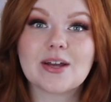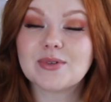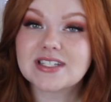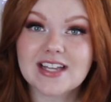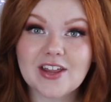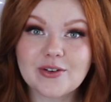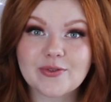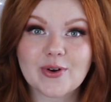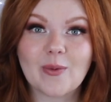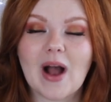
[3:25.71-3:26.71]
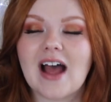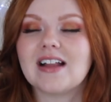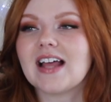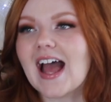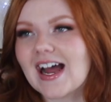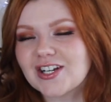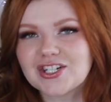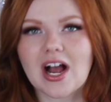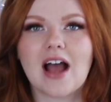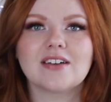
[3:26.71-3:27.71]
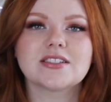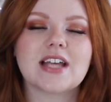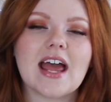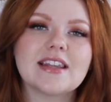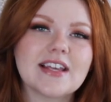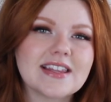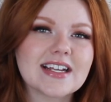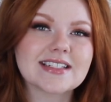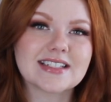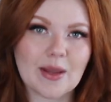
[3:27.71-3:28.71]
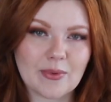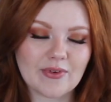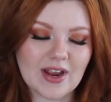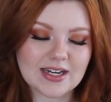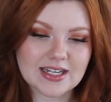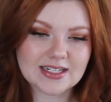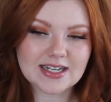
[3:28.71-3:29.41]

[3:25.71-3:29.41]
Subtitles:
they were together for a while, had a child, and then they separated.